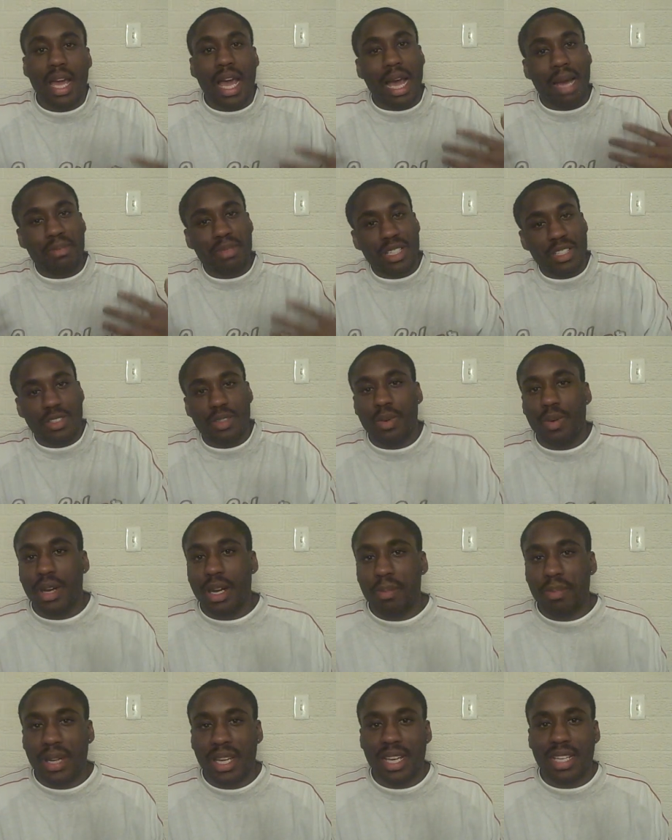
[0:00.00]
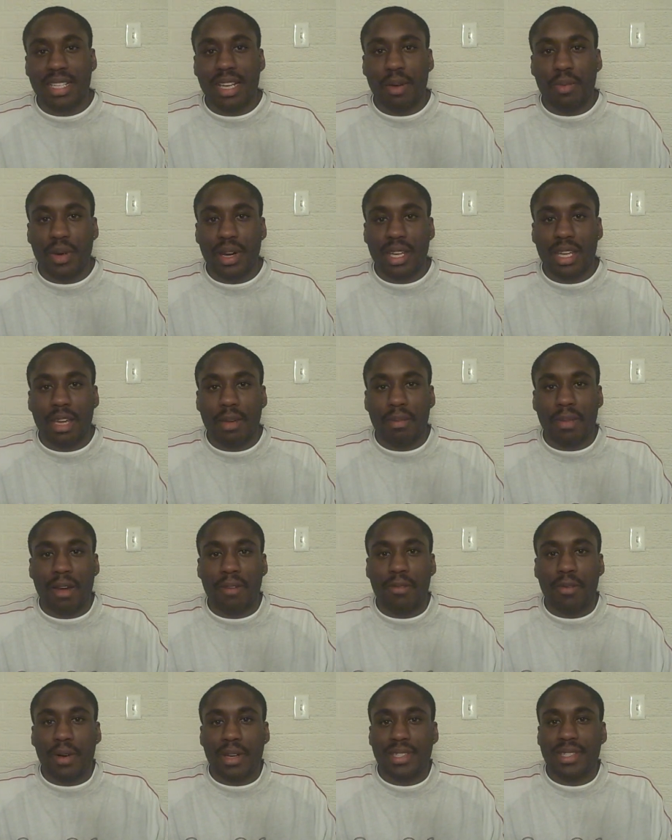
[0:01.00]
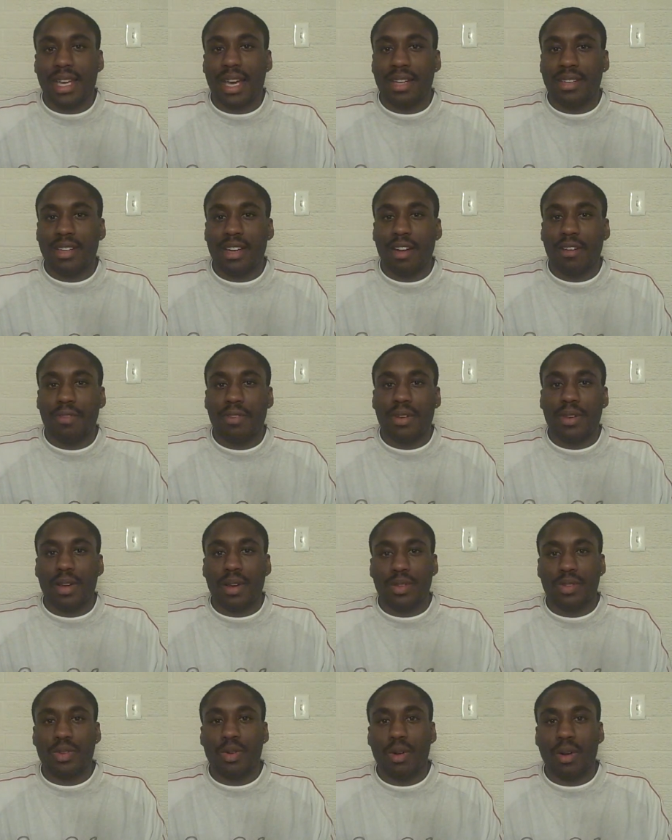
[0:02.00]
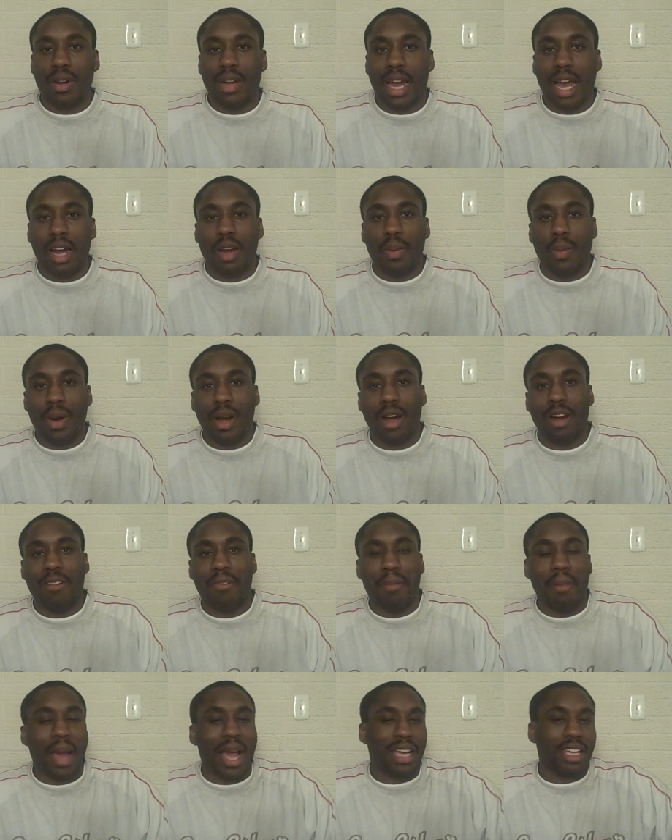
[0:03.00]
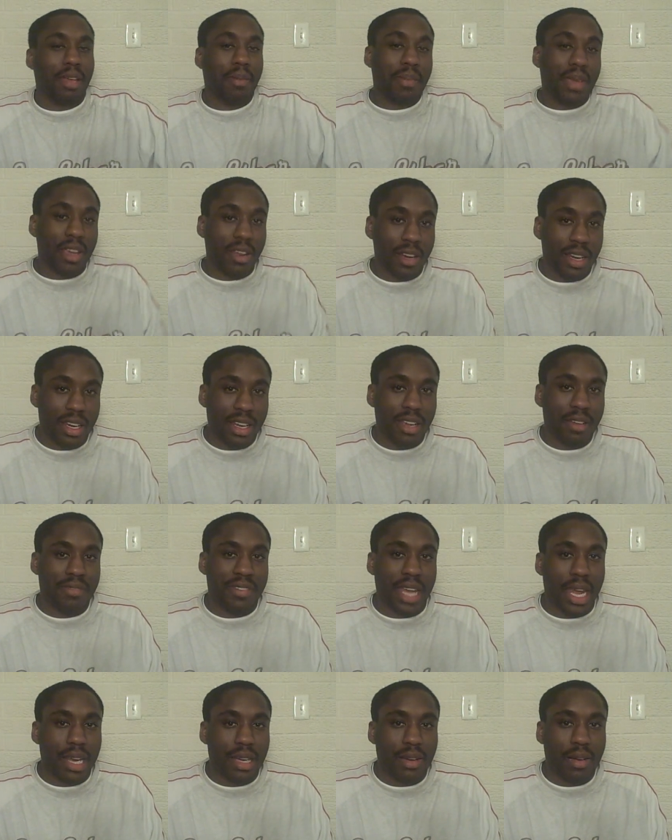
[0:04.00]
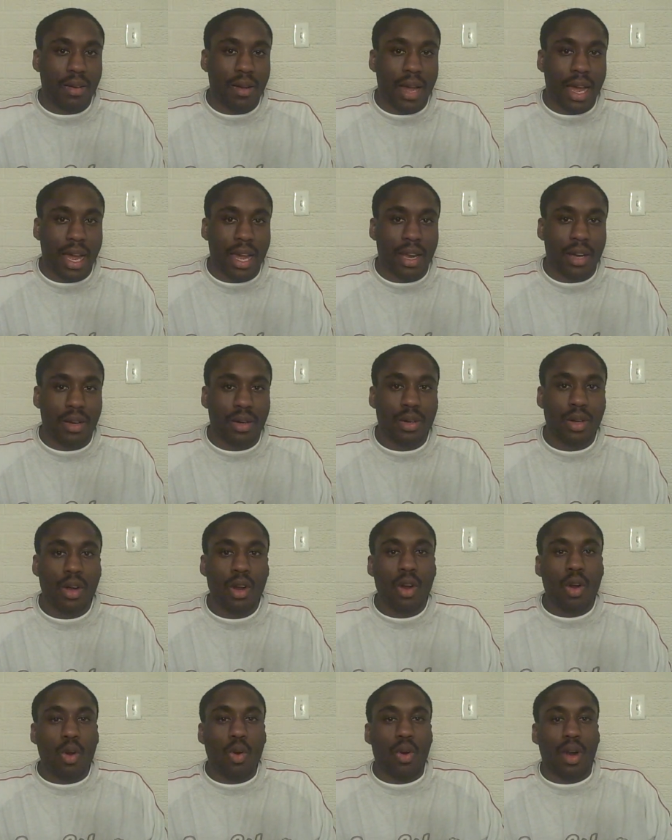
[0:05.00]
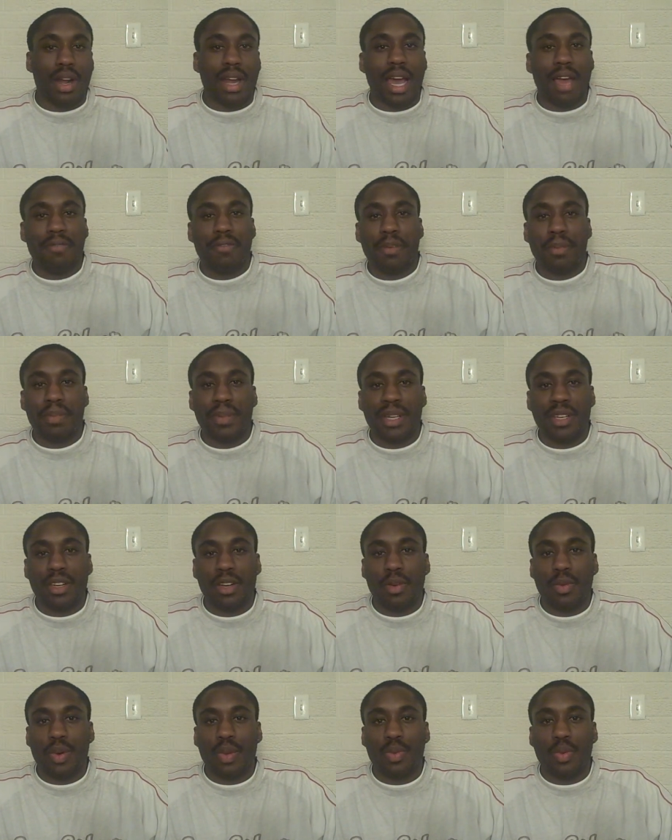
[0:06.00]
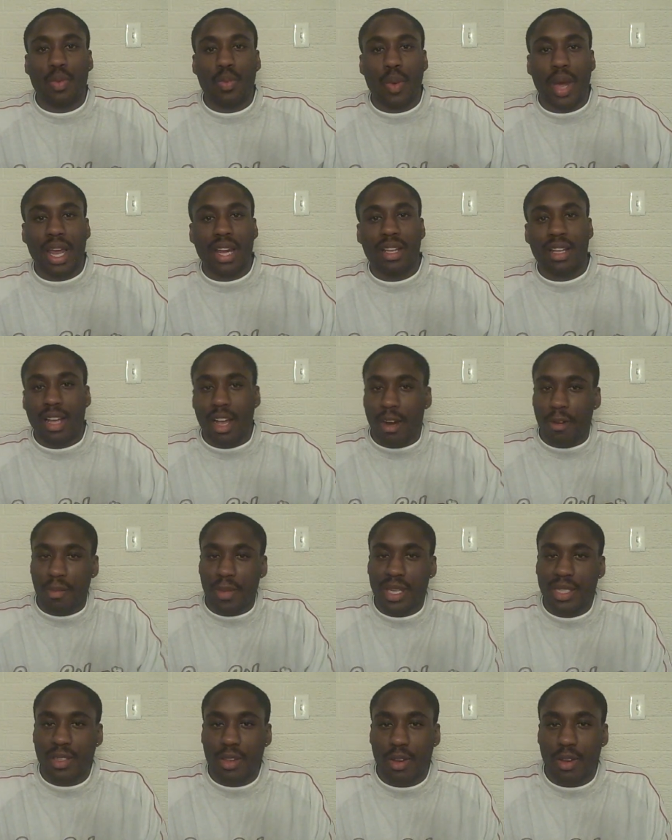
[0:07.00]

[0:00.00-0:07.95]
I'm just doing it because I want to get my voice out there for those who are not aware of my community of Dayton, Ohio, who are not familiar with the way the government's